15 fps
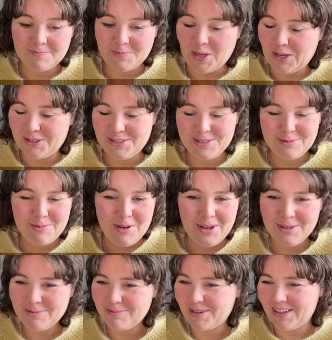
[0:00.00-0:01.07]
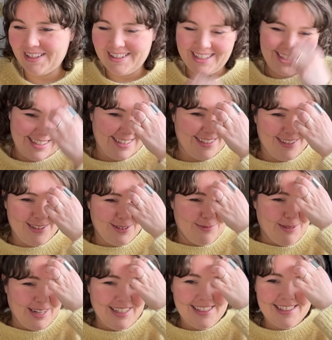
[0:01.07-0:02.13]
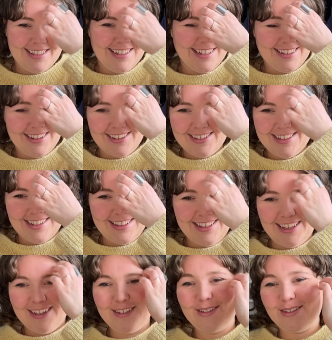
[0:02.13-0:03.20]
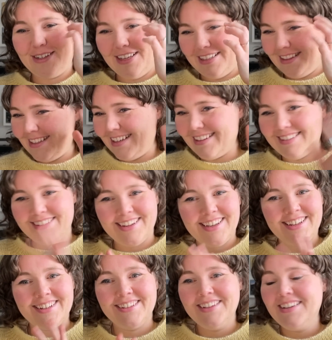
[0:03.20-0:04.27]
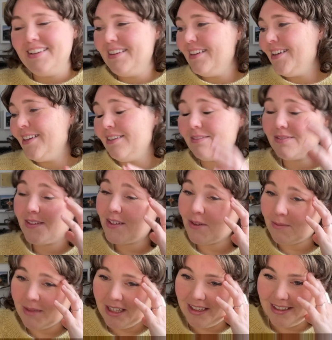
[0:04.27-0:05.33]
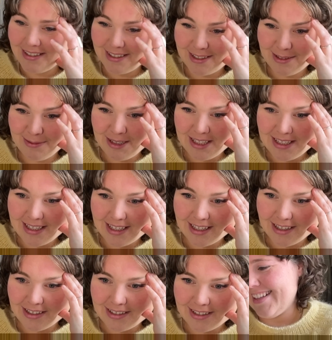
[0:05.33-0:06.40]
I just bought like too many stickers on the internet the other night. So many stickers.